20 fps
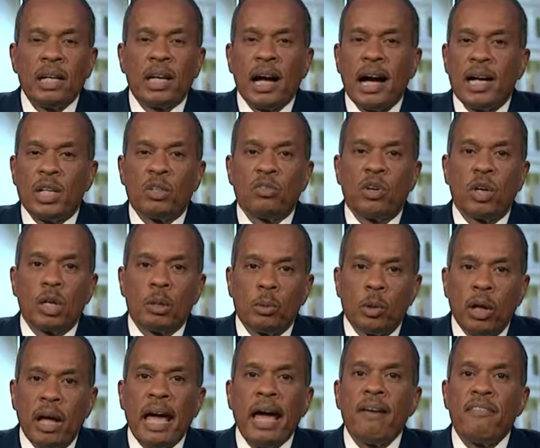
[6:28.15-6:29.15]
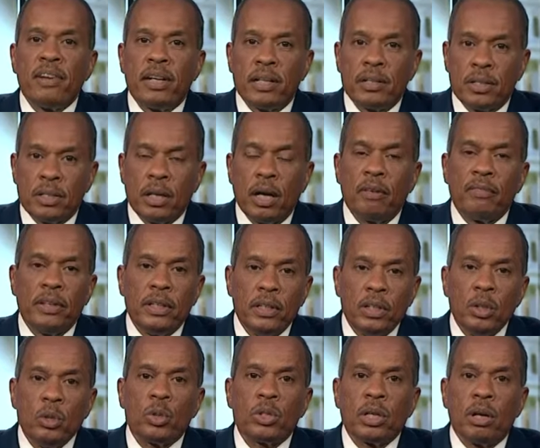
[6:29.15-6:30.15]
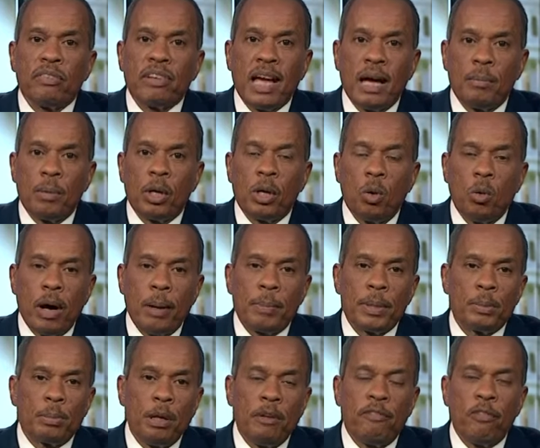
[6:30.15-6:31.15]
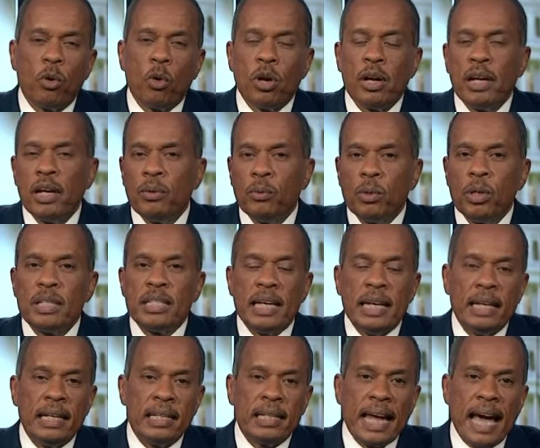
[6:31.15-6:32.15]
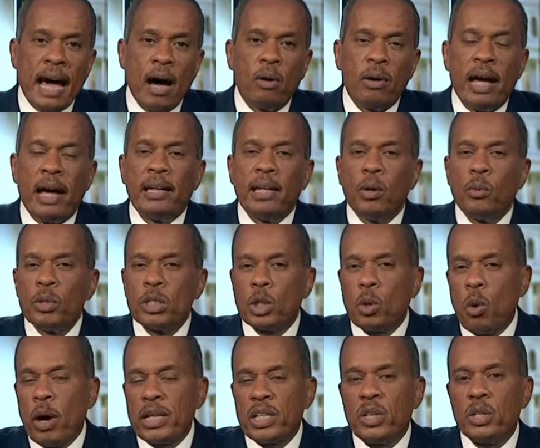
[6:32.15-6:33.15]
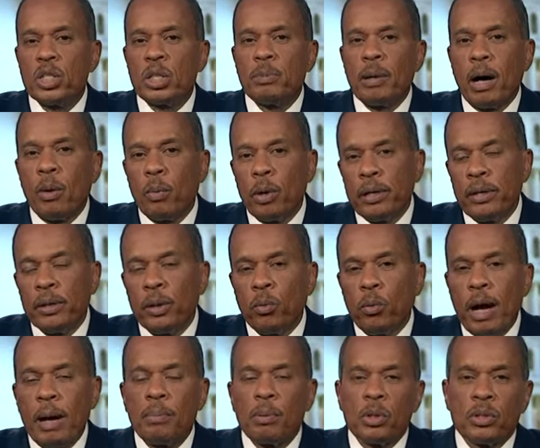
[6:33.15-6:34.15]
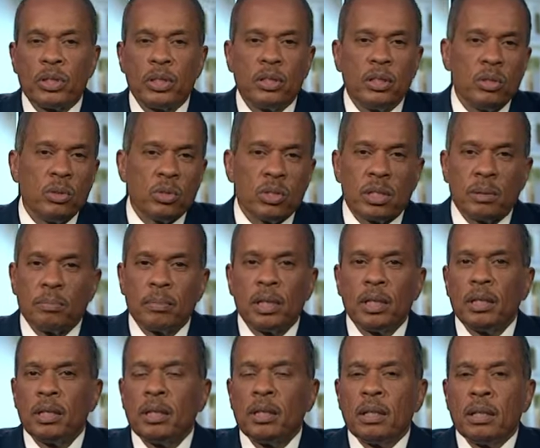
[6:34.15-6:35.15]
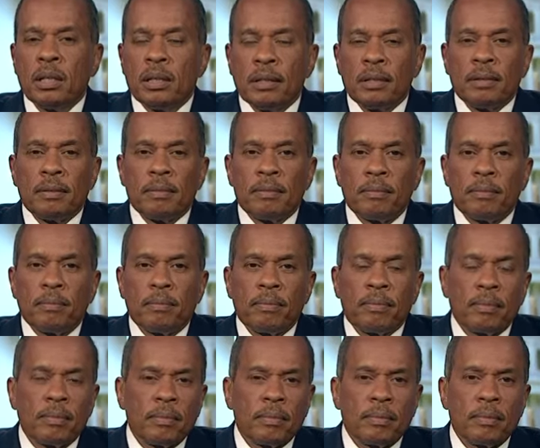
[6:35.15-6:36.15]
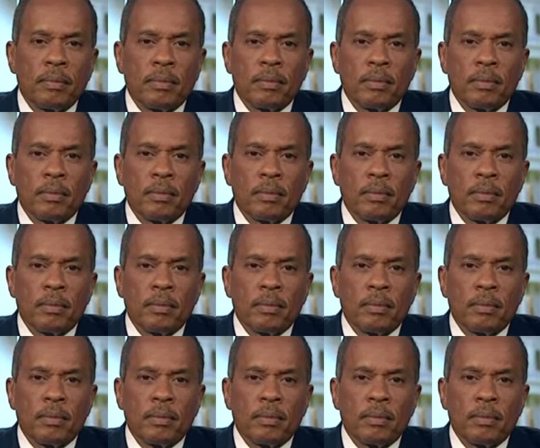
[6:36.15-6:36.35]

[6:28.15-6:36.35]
incontrovertible evidence of the use of chemical weapons before it was in doubt, and there was questions about whether the rebels had used them. Totally not true. No, I'm sorry. The White